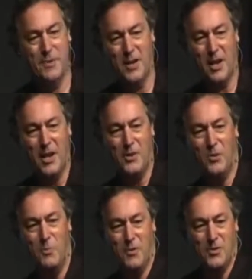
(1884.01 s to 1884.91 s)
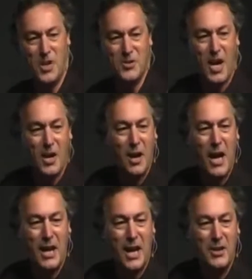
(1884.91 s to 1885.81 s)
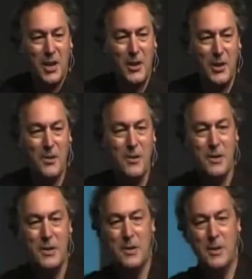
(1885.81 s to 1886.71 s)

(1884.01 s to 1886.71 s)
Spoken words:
And I'll let you be the judge. I can't tell you.